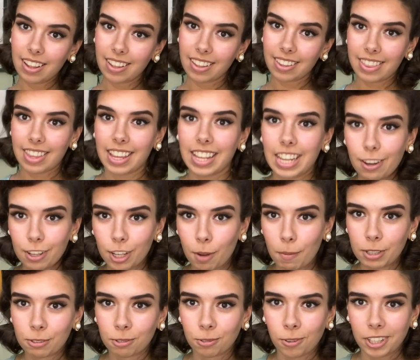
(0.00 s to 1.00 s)
thank you so
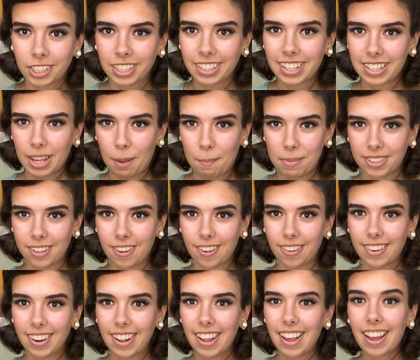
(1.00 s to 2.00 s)
much for watching this episode.
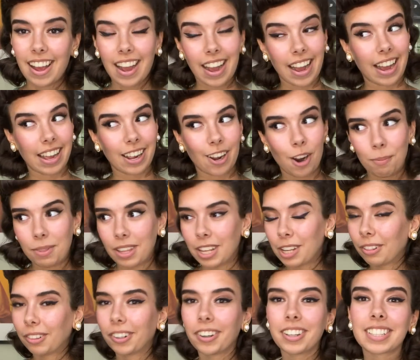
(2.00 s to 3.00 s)
I hope that you
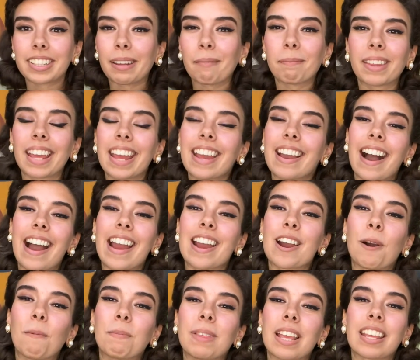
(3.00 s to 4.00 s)
learned something. I
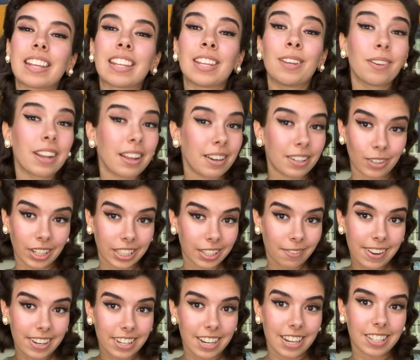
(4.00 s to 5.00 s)
hope that you can dress
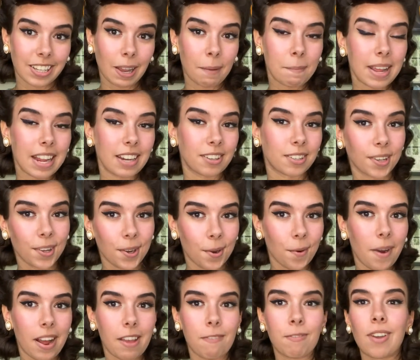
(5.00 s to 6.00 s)
vintage someday too.
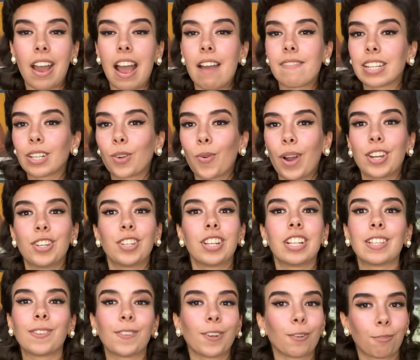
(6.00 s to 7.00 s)
If you have any
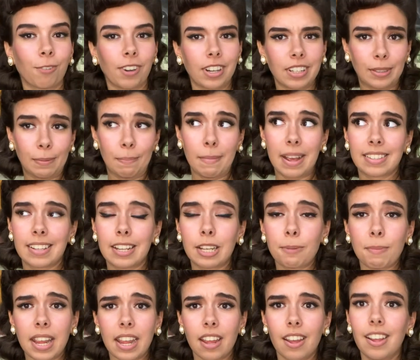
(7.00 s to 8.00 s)
questions, feel free to message
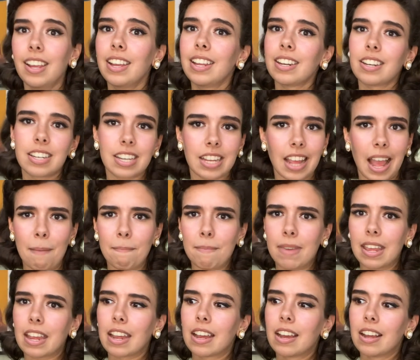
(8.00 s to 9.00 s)
me, DM
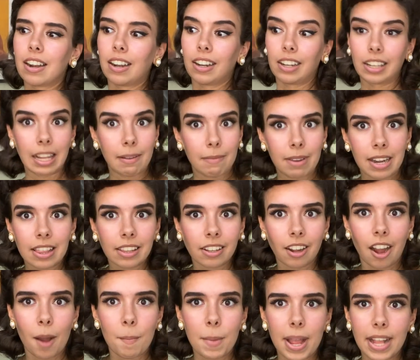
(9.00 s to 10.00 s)
me, leave it in the
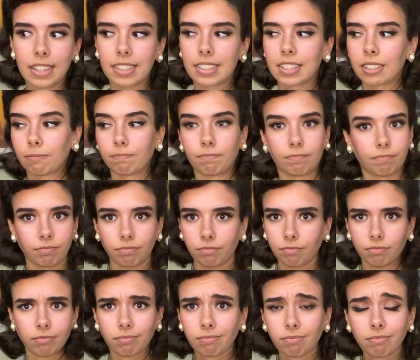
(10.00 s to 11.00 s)
comments,
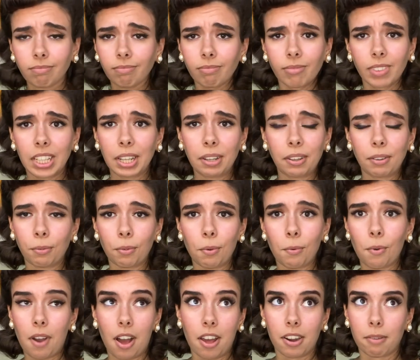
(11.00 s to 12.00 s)

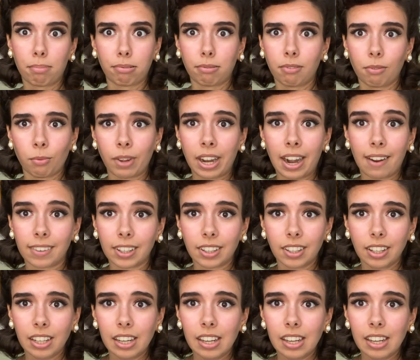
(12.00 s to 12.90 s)
whatever.